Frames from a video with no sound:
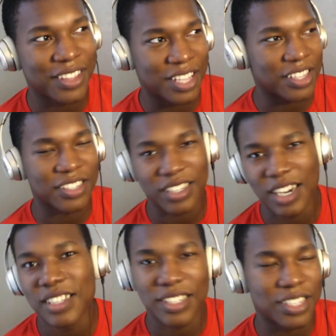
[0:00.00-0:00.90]
that this
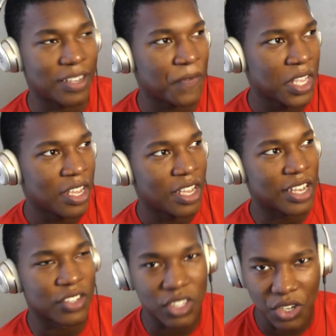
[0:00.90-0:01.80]
cutscene
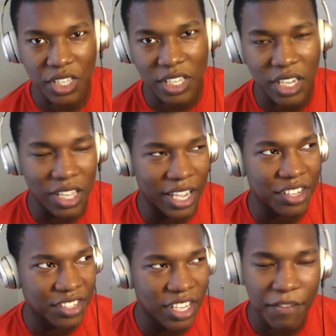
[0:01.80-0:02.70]
is literally like a
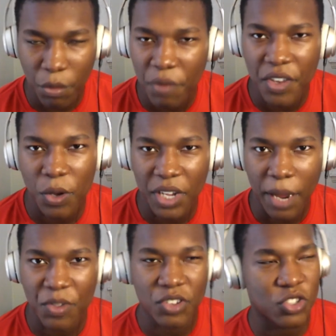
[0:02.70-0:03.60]
scene from a video game.
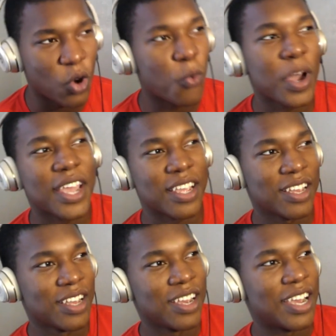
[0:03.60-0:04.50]
There's no way,
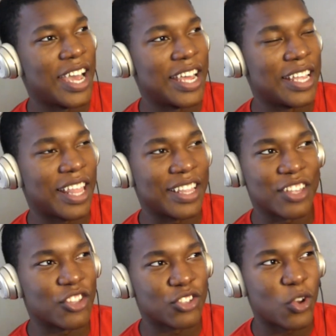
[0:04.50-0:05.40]
and like
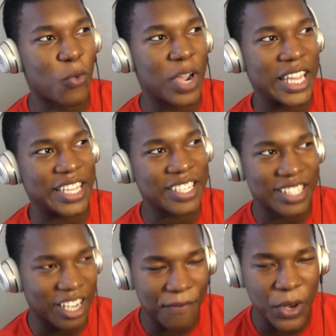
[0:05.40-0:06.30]
there's no way like this is
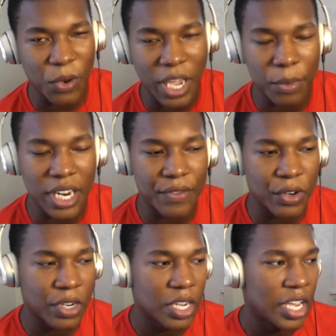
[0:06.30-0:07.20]
like a video game, whatever.
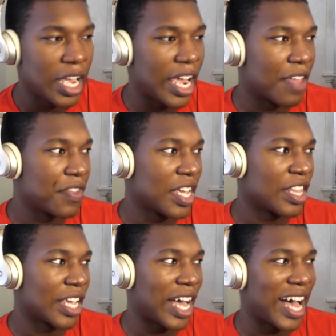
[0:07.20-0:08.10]
And then
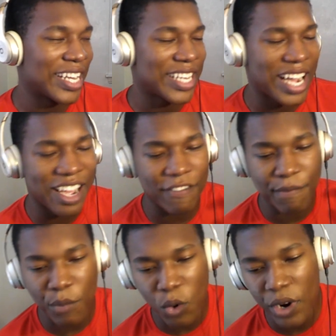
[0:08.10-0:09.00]
like I dive
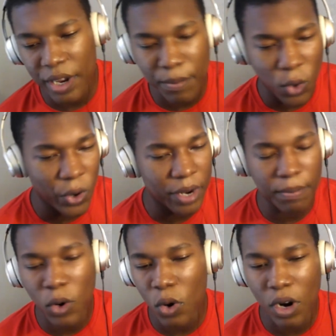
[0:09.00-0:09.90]
more and more and
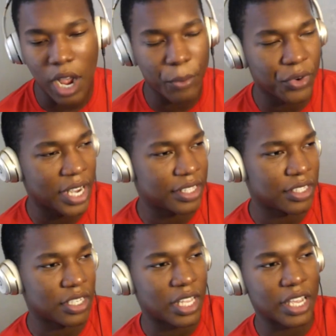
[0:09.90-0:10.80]
more. I'm reacting
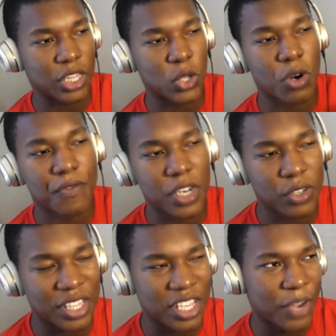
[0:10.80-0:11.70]
to like lore videos.
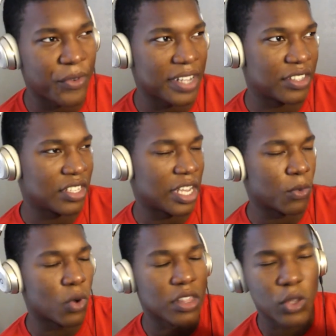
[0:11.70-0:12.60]
I think I reacted to like
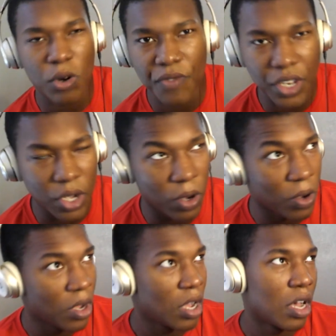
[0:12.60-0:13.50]
one lore video.
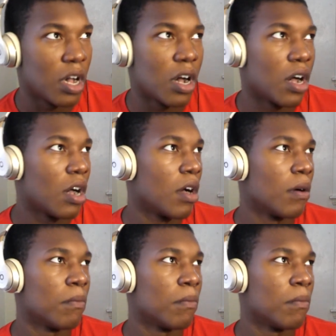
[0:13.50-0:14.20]
I